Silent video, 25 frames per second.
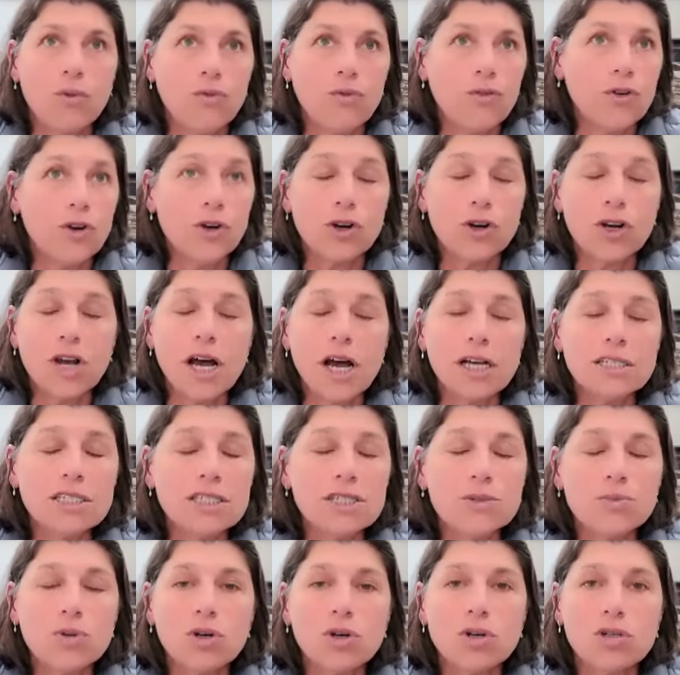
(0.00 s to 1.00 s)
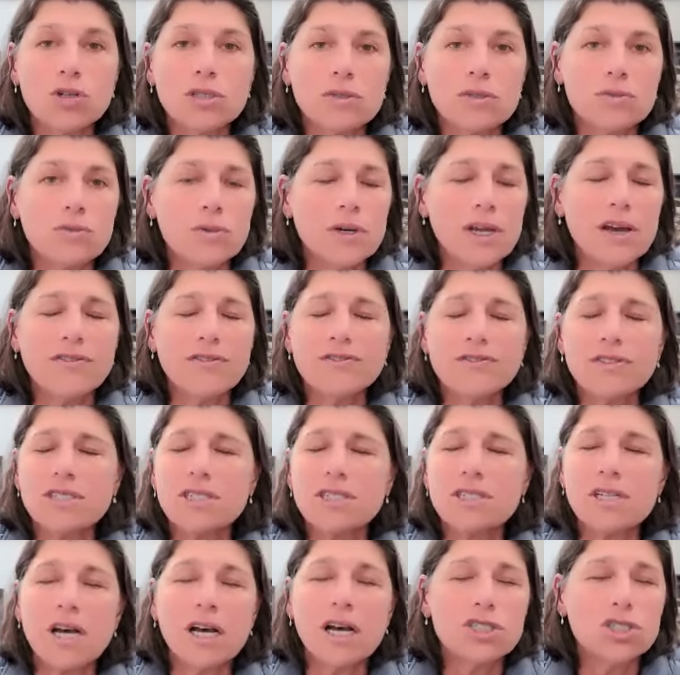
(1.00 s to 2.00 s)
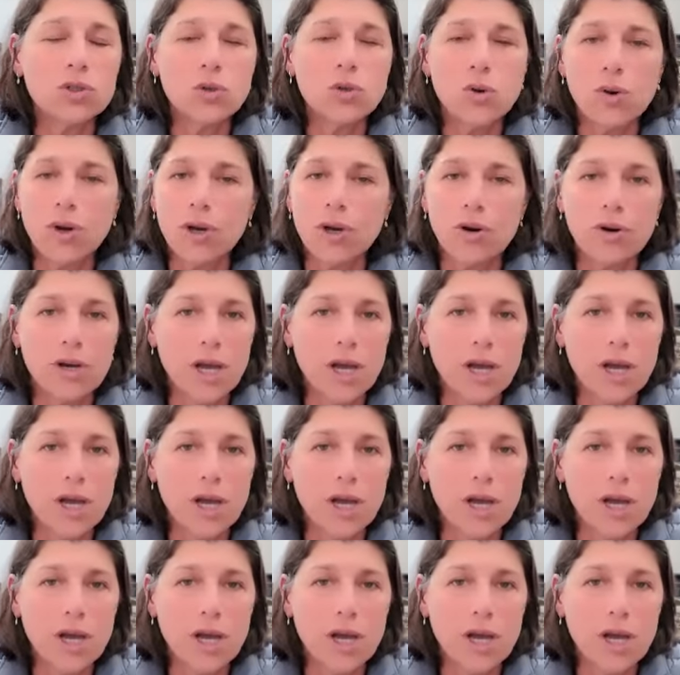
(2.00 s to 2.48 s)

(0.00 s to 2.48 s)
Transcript: for your customers, we have such loyal